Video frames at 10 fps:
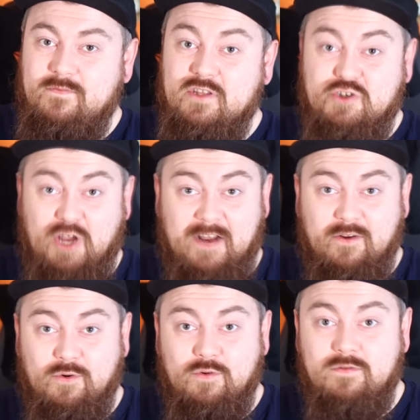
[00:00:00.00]
the
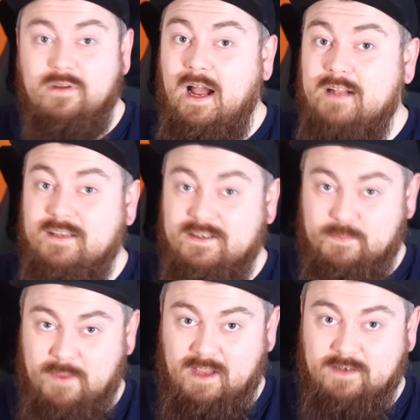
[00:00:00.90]
general and his
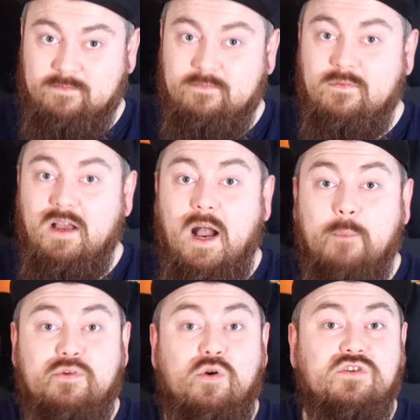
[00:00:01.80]
men
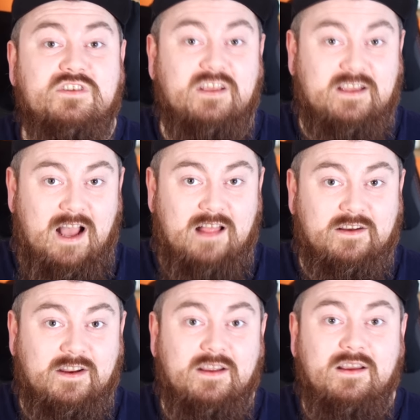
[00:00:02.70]
approached the
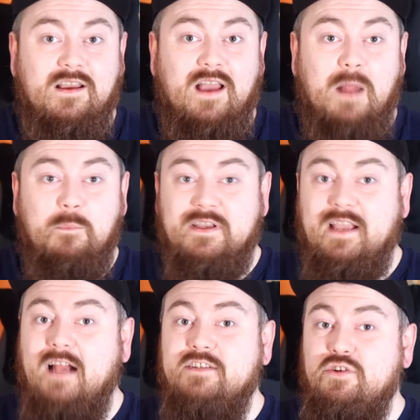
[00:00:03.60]
gallery and
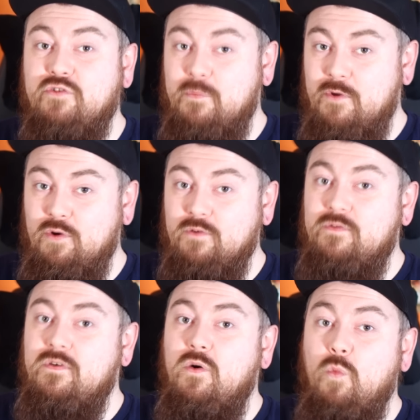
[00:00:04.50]
began to
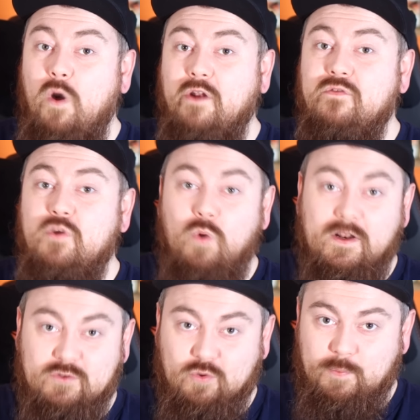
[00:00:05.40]
remove one of the
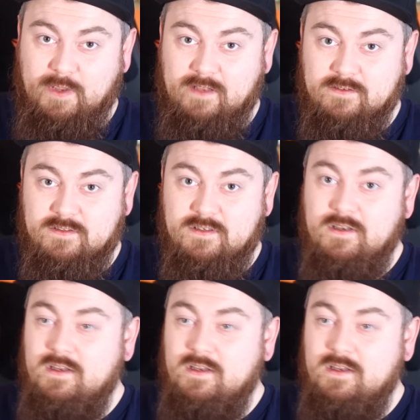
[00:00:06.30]
window panes.